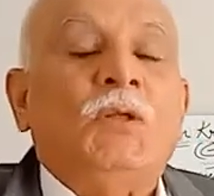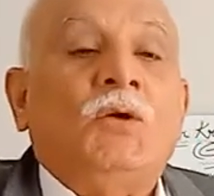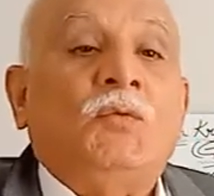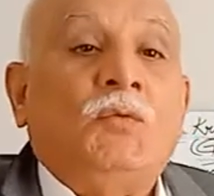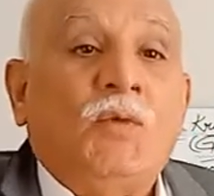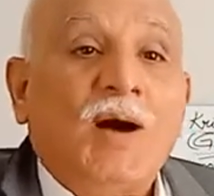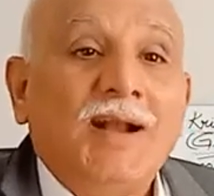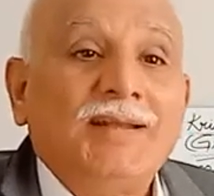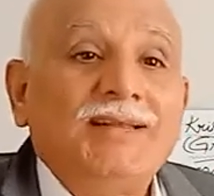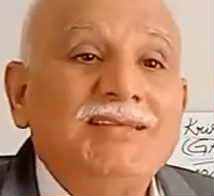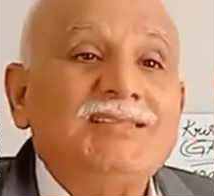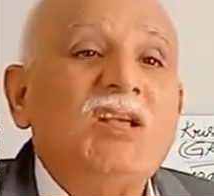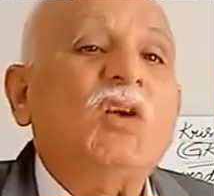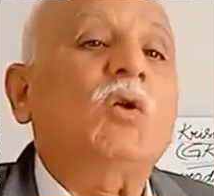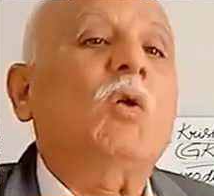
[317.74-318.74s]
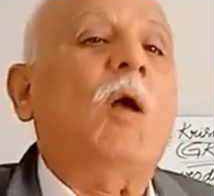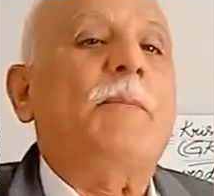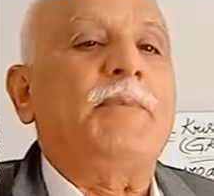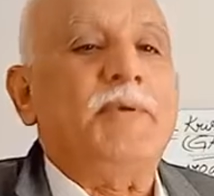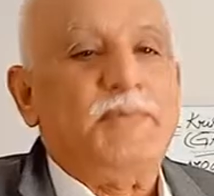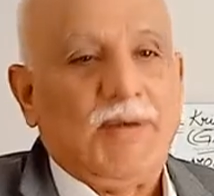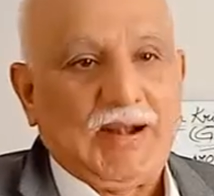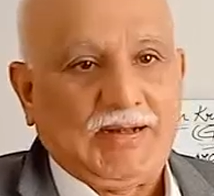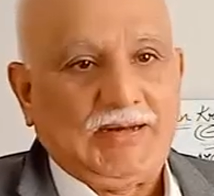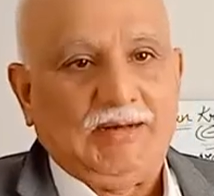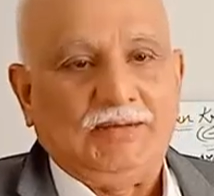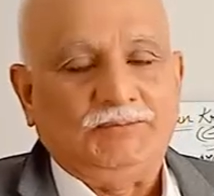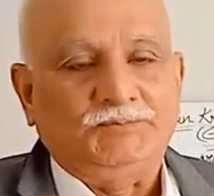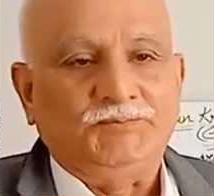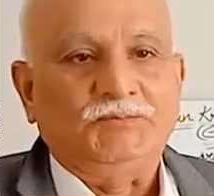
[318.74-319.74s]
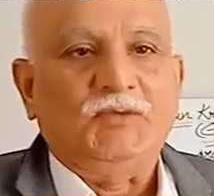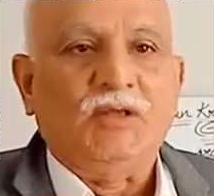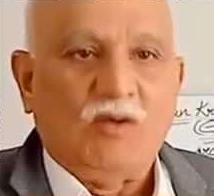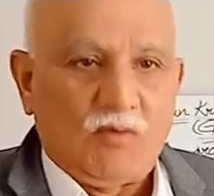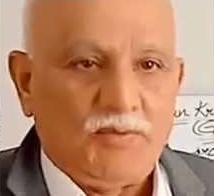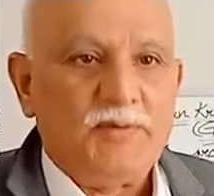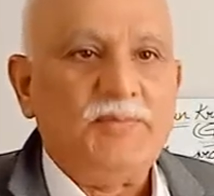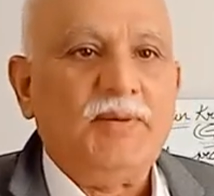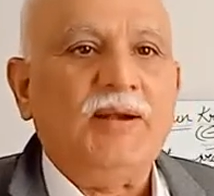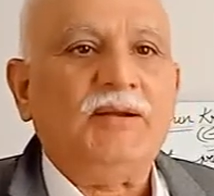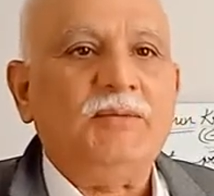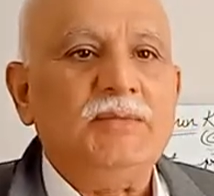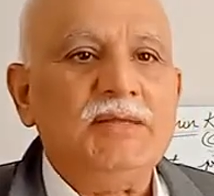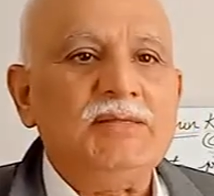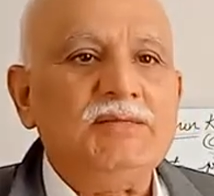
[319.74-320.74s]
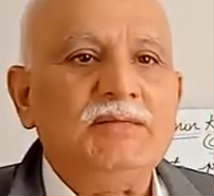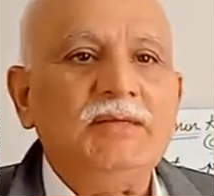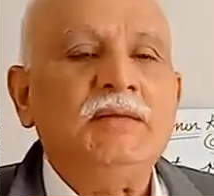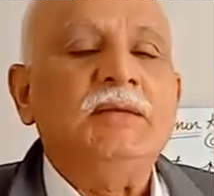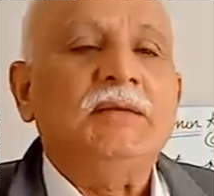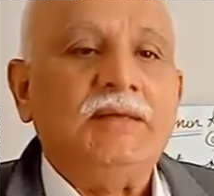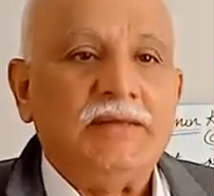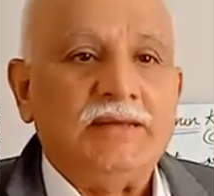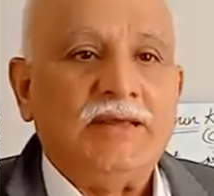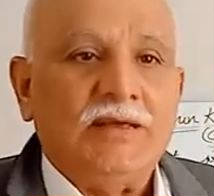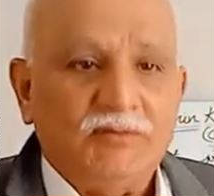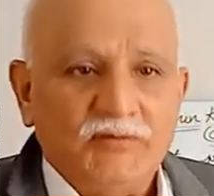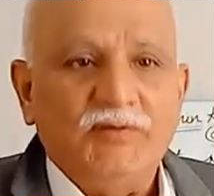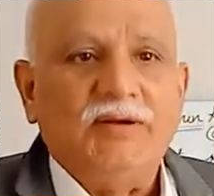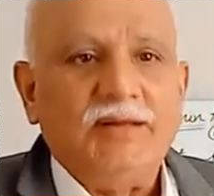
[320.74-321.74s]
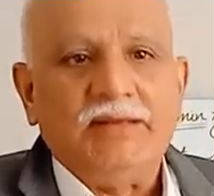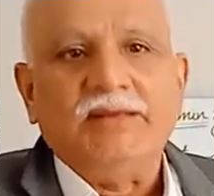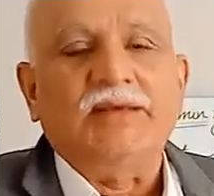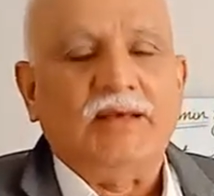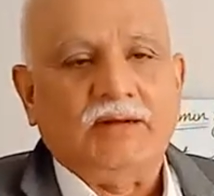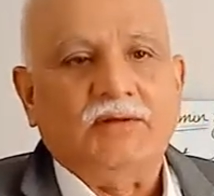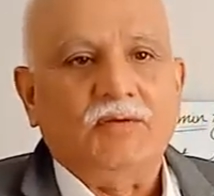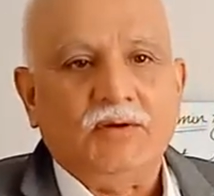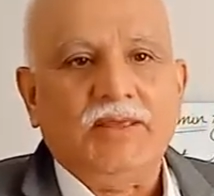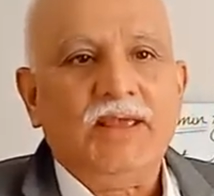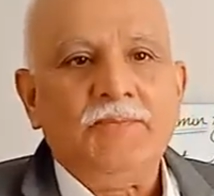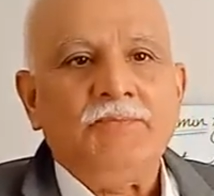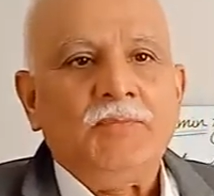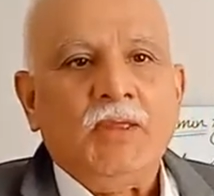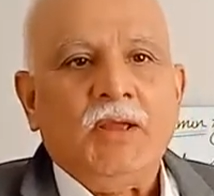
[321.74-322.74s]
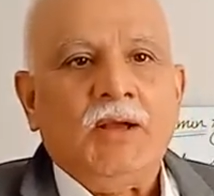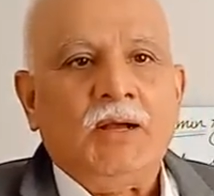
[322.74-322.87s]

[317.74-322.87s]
what is the cropping pattern? Cropping pattern means in every year, okay.